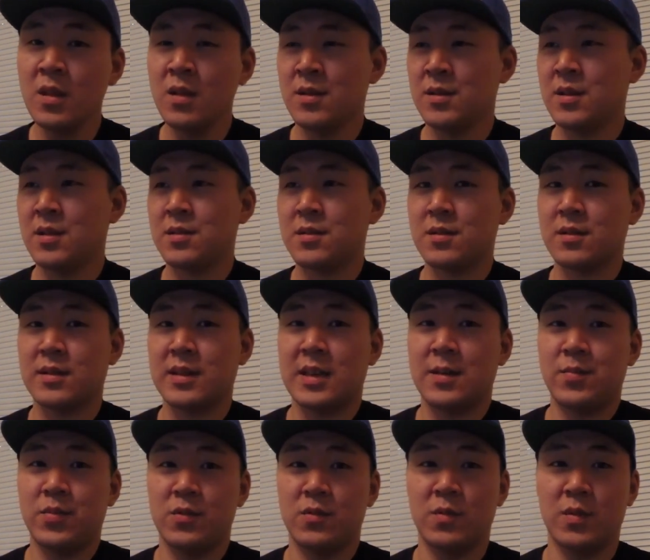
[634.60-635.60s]
another
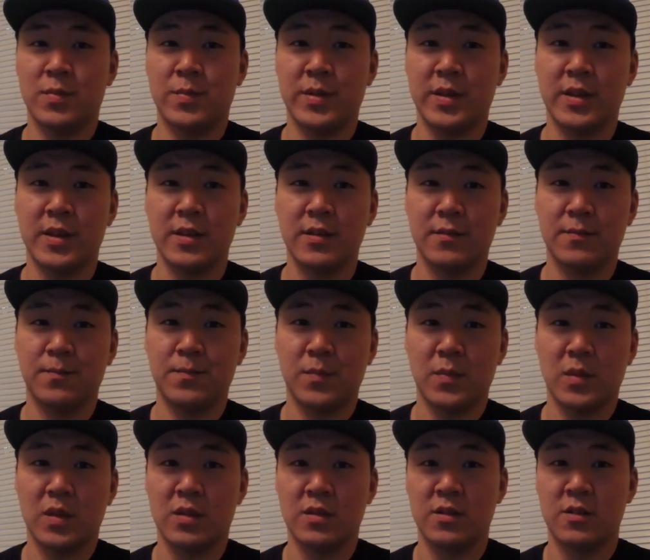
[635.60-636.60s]
example would be,
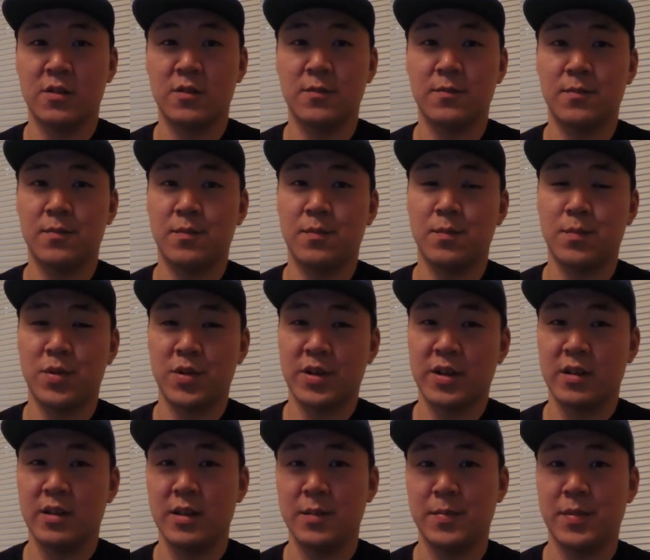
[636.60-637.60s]
you know,
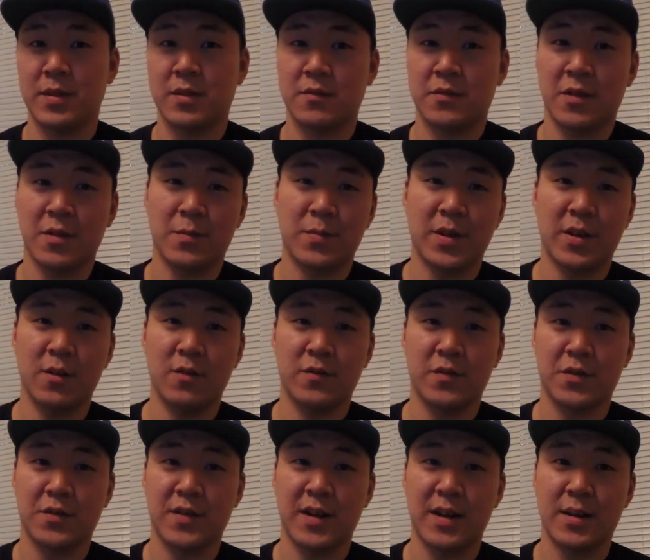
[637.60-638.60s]
burning a lipless crankbait
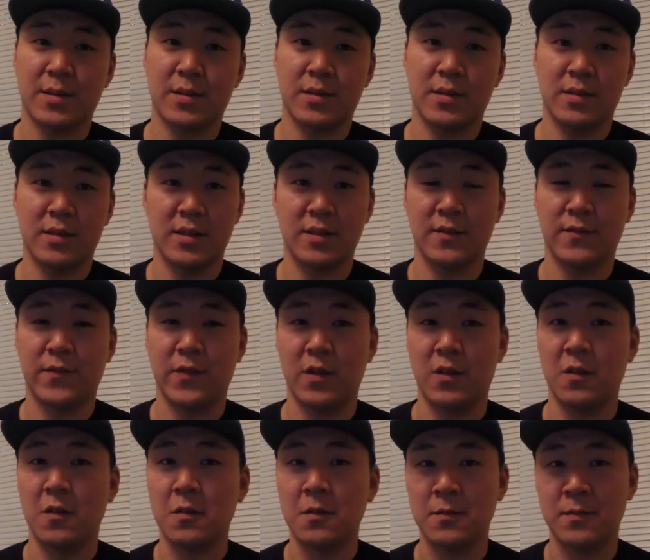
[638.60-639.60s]
over grass in the
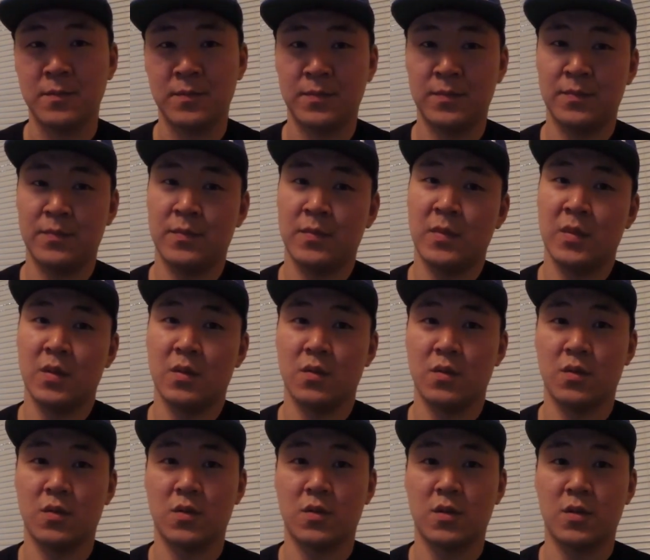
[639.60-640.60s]
fall,
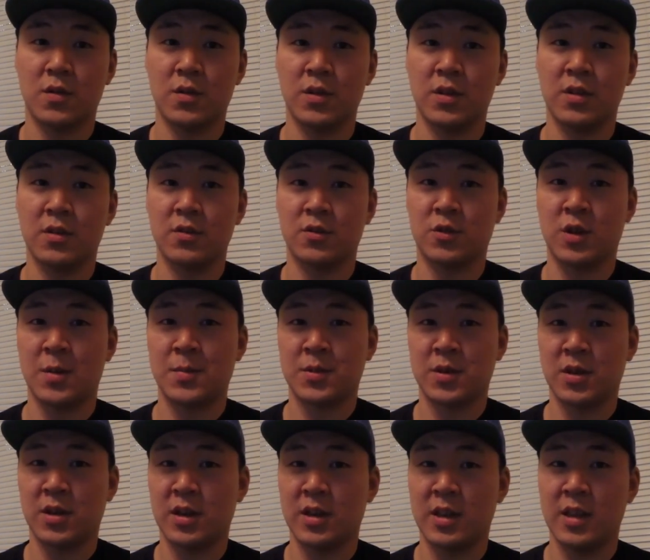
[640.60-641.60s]
or, you know, drop
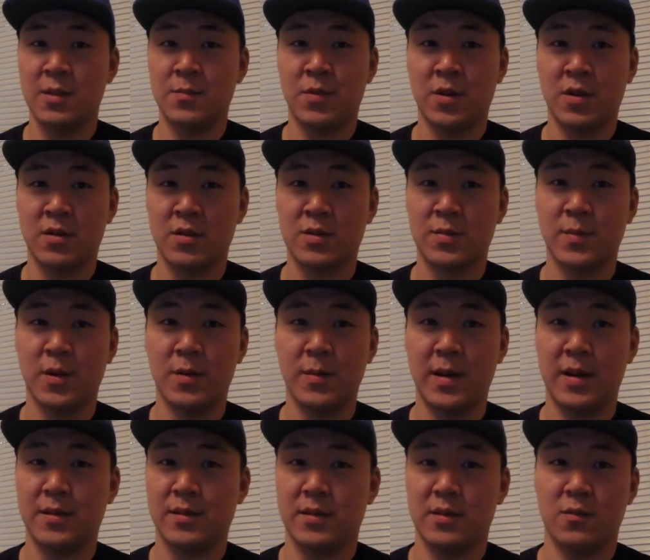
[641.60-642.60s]
shotting deep water
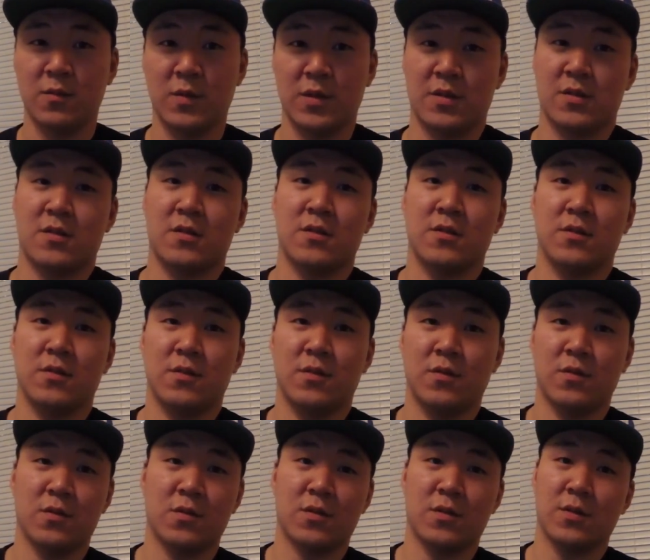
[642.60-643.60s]
smallmouth in the winter
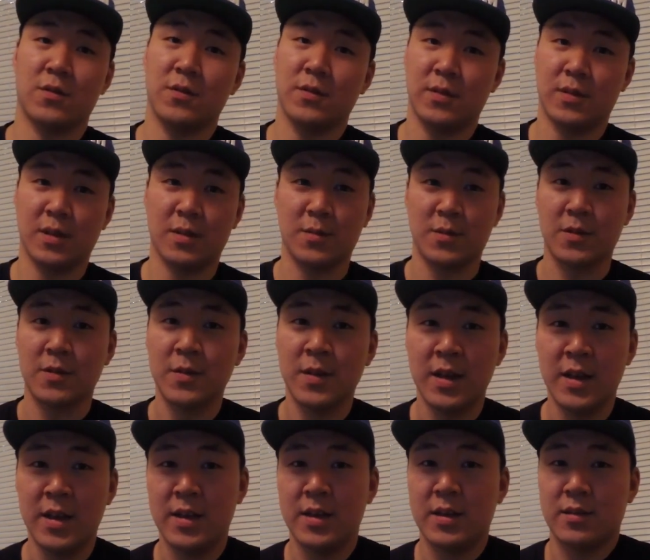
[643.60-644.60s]
or summer.
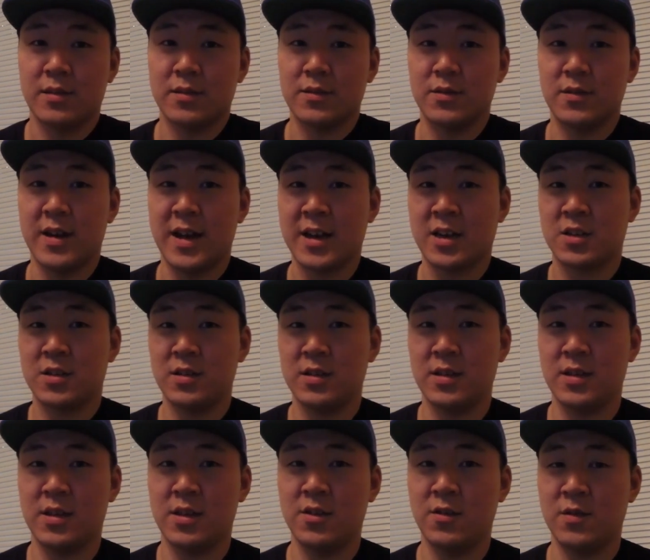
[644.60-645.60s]
So
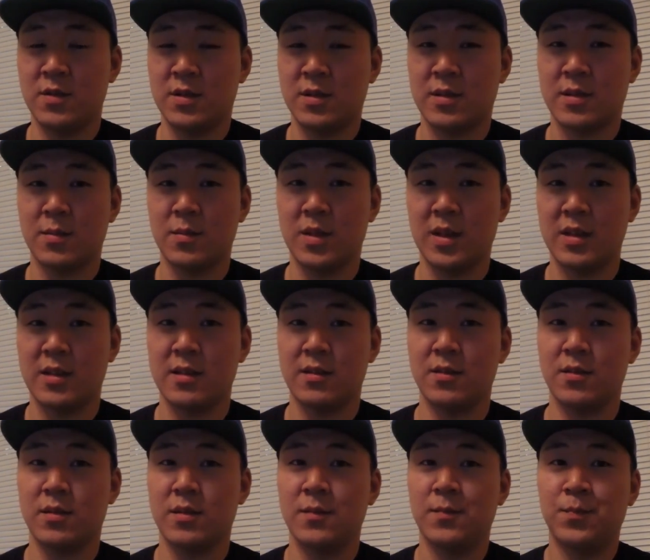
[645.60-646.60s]
actually go into some
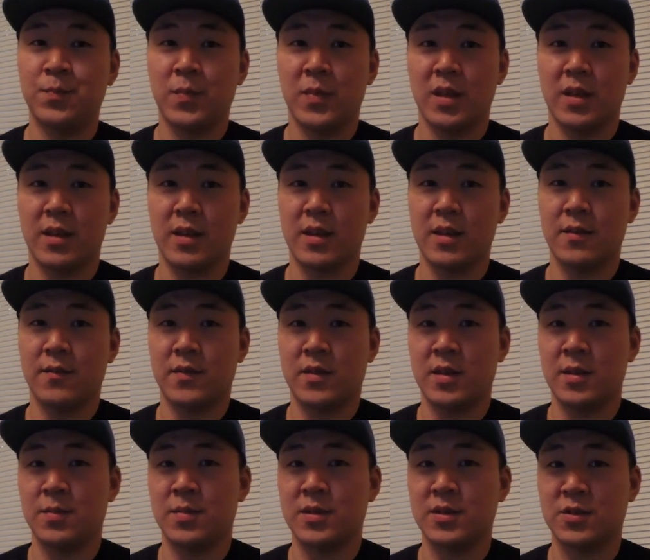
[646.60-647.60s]
details and give
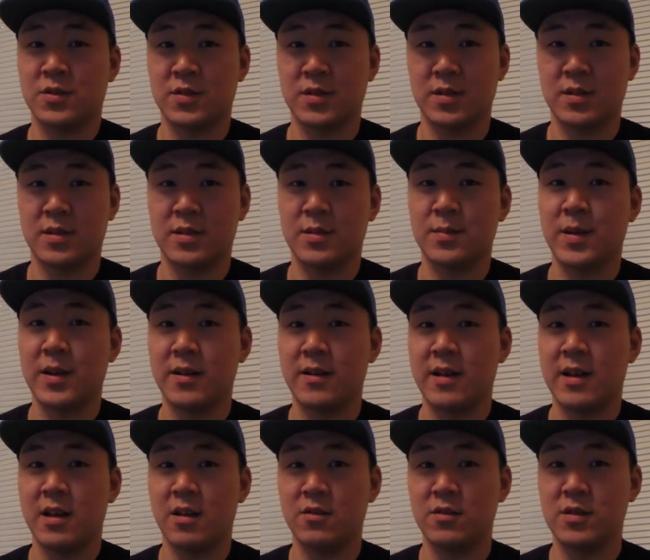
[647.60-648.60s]
tips and tricks
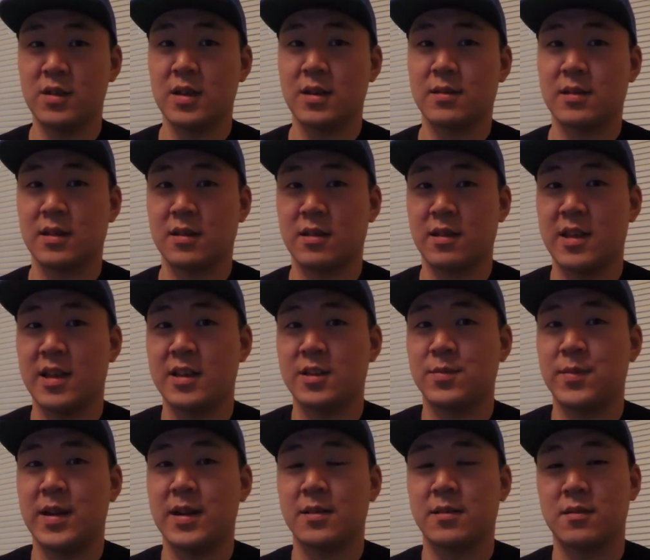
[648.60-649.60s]
about how you guys like to
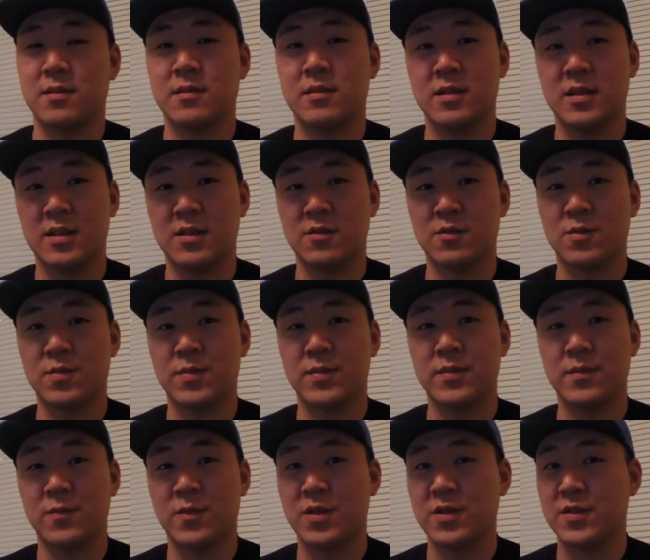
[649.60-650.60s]
catch bass, you know,
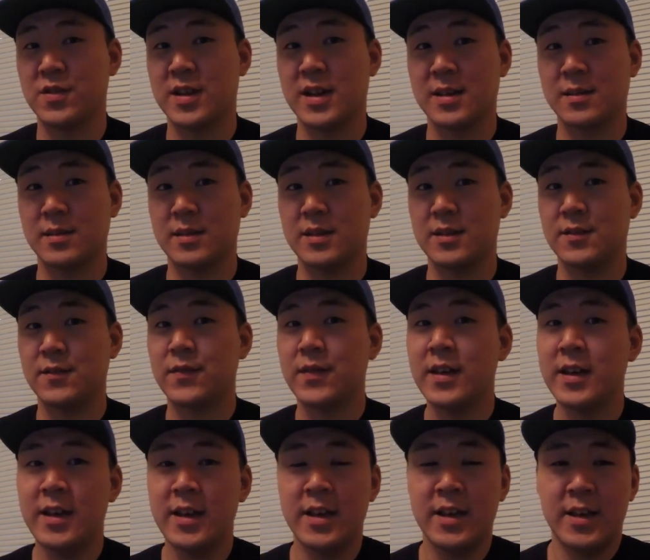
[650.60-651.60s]
where you guys live.
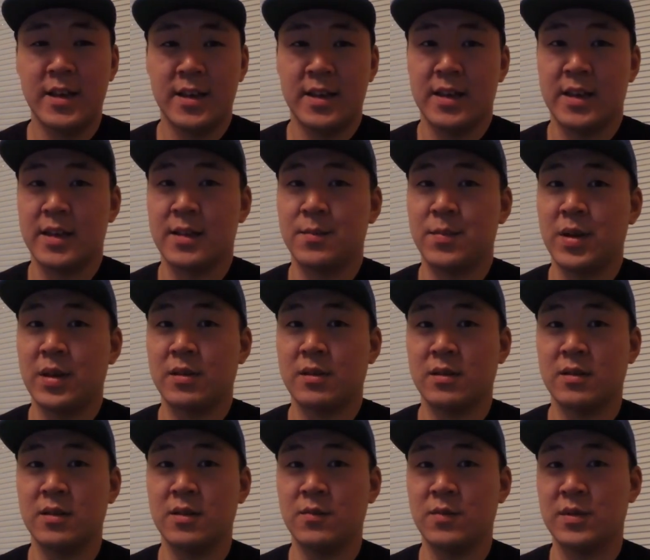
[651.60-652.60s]
And
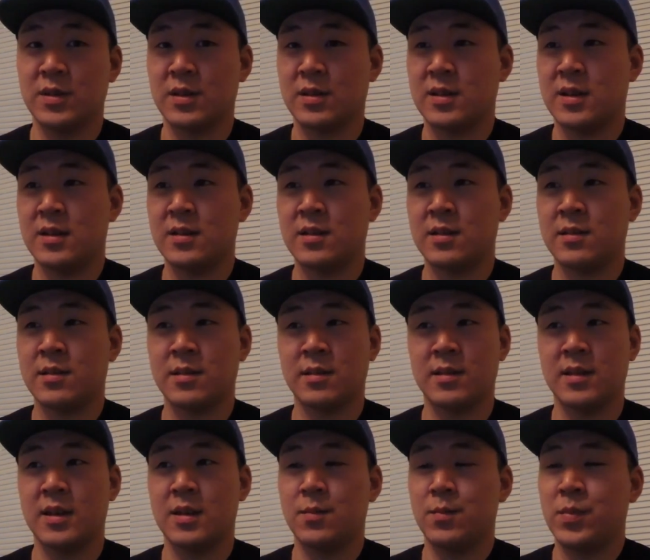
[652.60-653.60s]
basically when this contest is
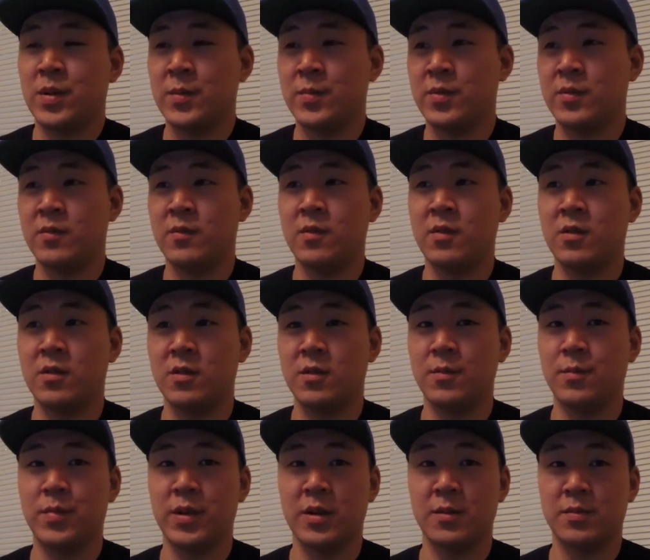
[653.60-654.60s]
done, people
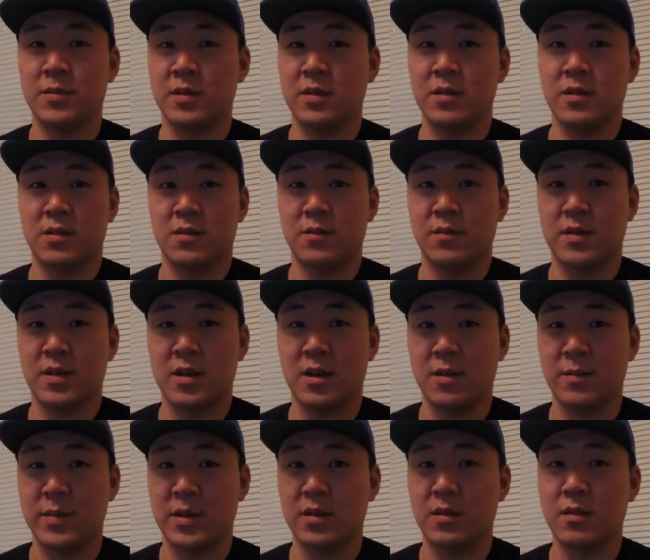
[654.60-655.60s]
will be able to look through the
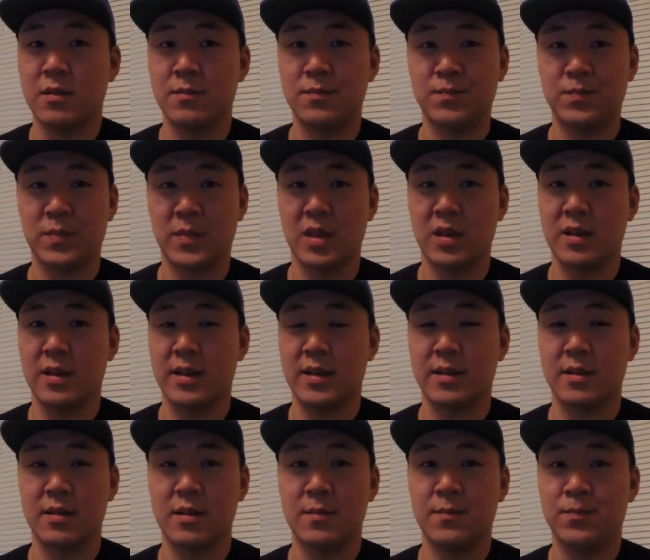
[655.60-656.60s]
comments,
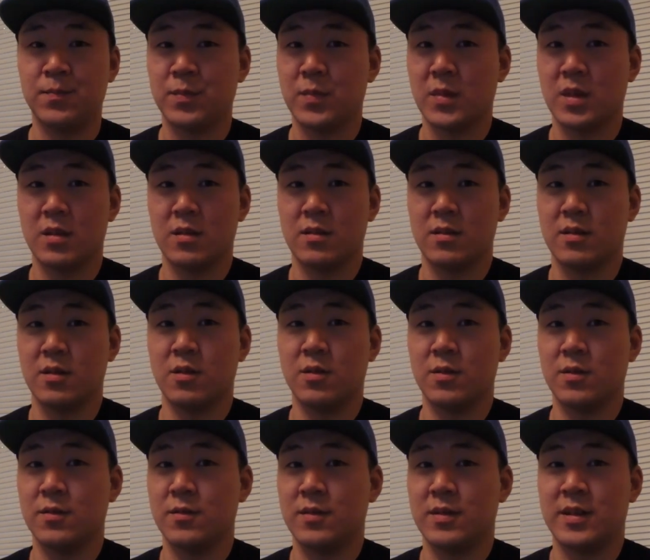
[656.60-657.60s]
and
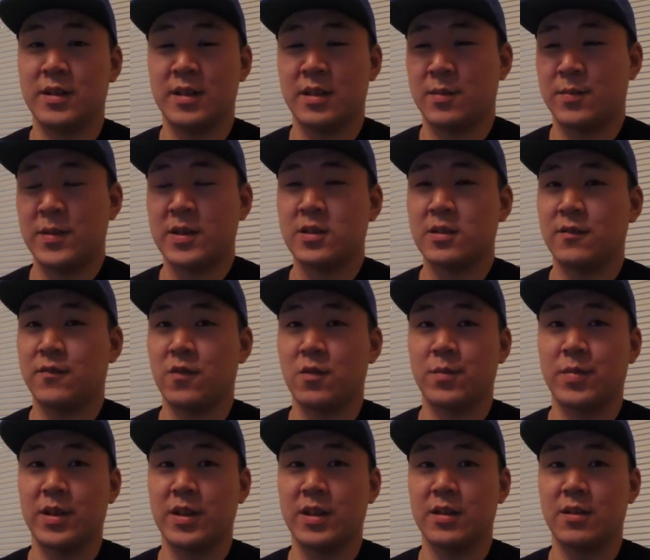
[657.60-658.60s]
they'll, especially for
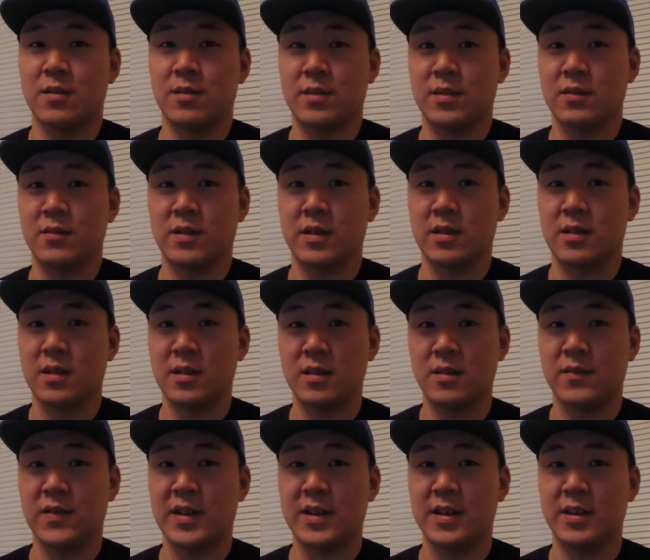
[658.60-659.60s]
beginners, they'll get tons
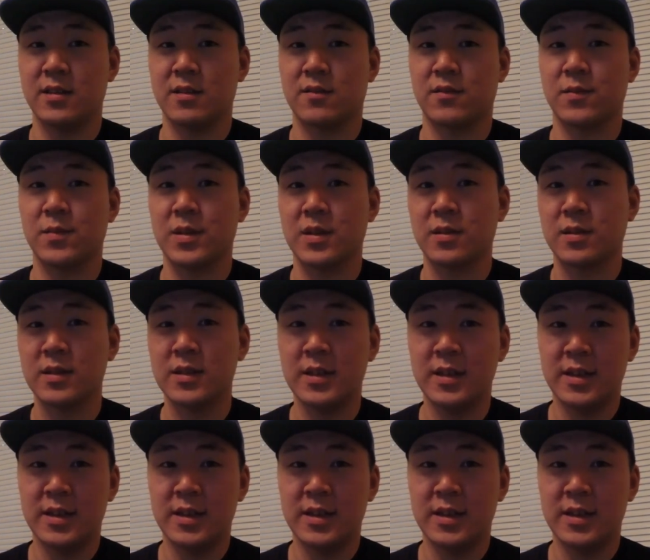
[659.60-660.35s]
of ideas from this,